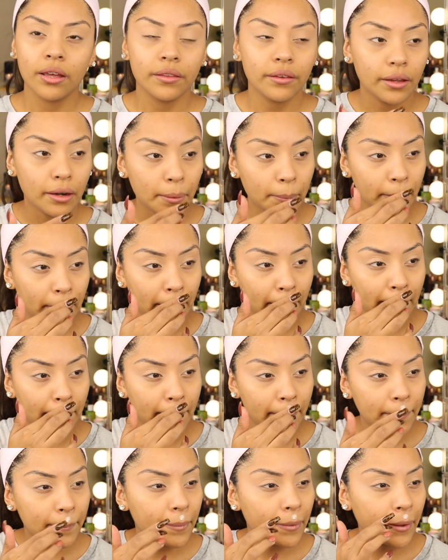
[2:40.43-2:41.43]
Then I'm gonna
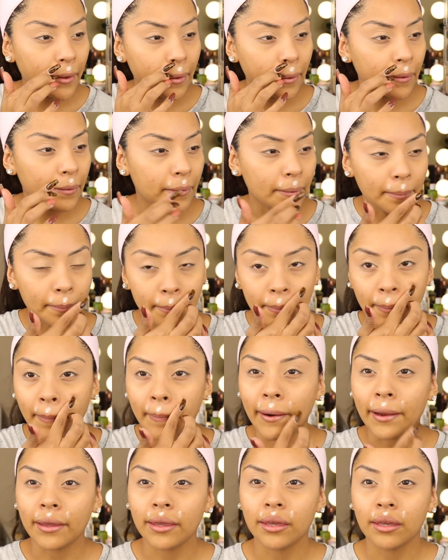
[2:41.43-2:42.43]
apply some
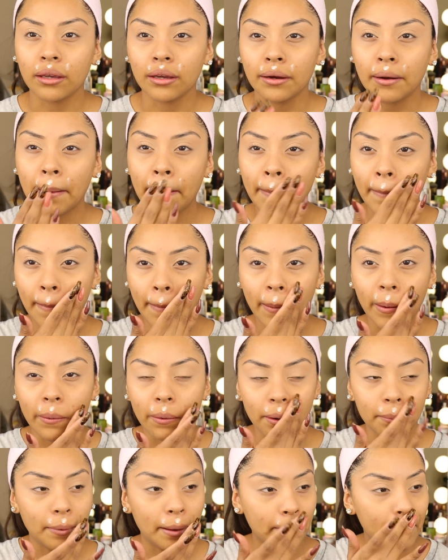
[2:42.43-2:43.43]
right here
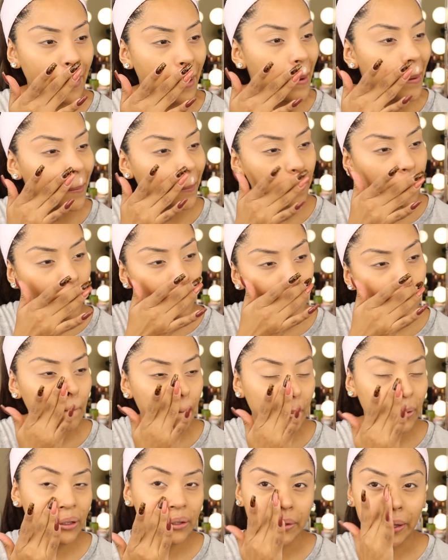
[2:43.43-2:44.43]
around my mouth,
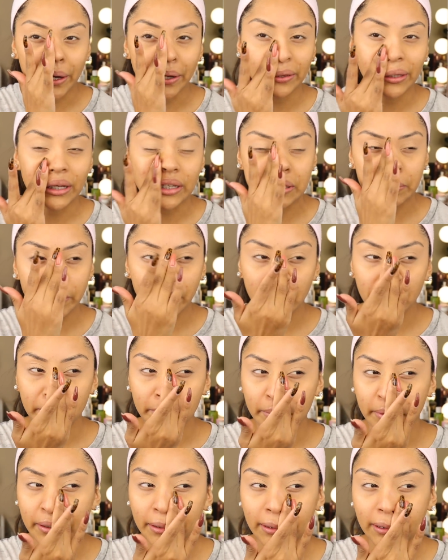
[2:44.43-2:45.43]
because that's where I
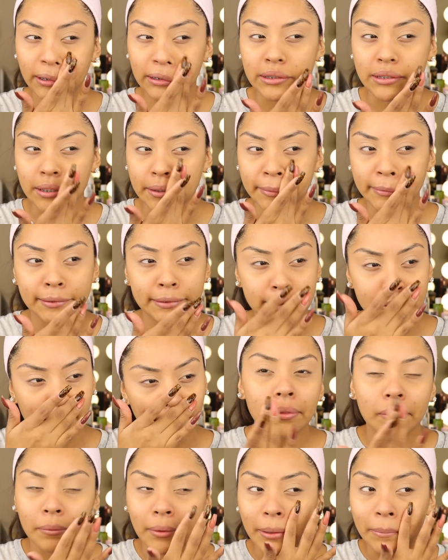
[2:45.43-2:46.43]
really just
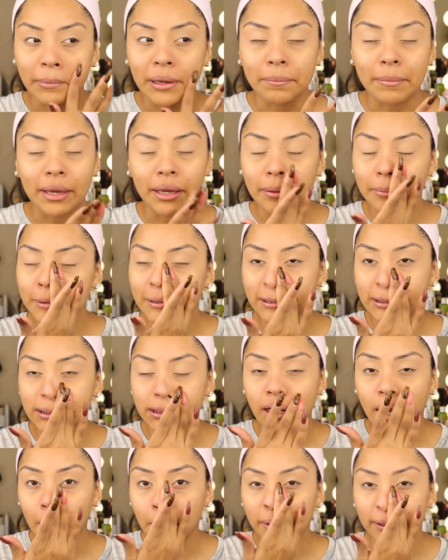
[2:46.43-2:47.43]
like my makeup does
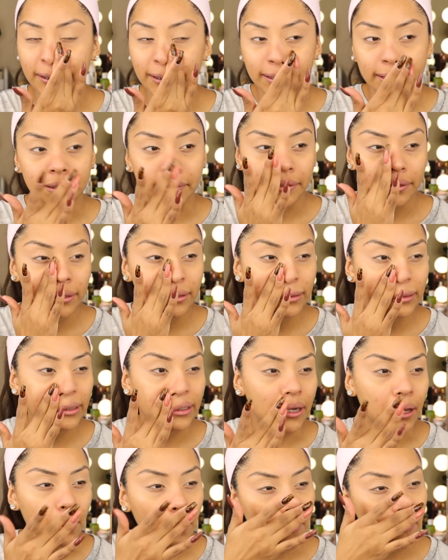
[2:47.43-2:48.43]
not want to,
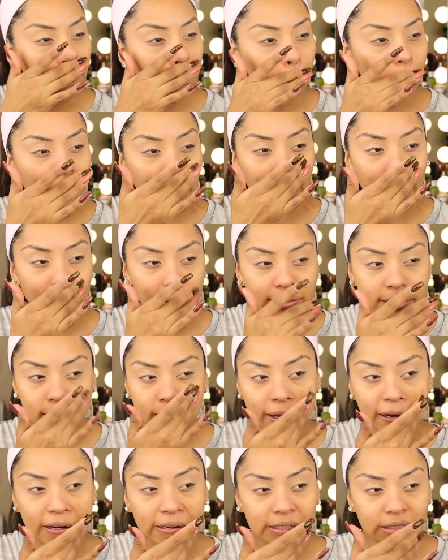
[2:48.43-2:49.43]
you know, last
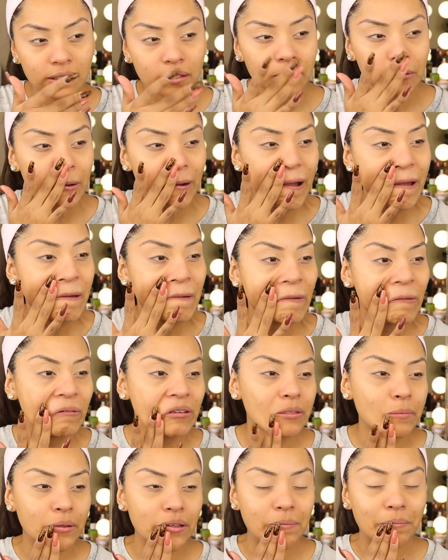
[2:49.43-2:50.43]
there, so I
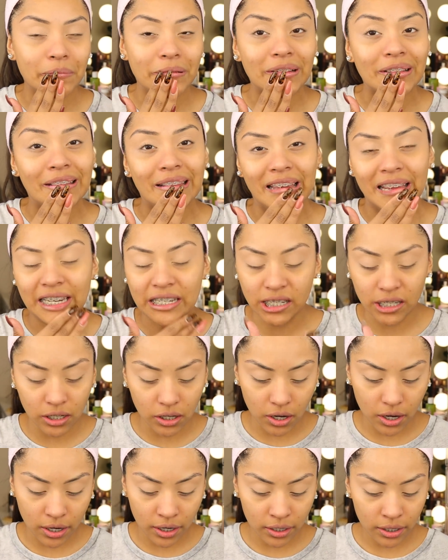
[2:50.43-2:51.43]
always put plenty
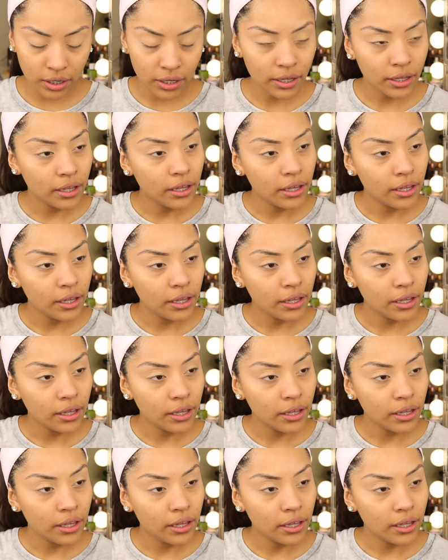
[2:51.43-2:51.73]
on.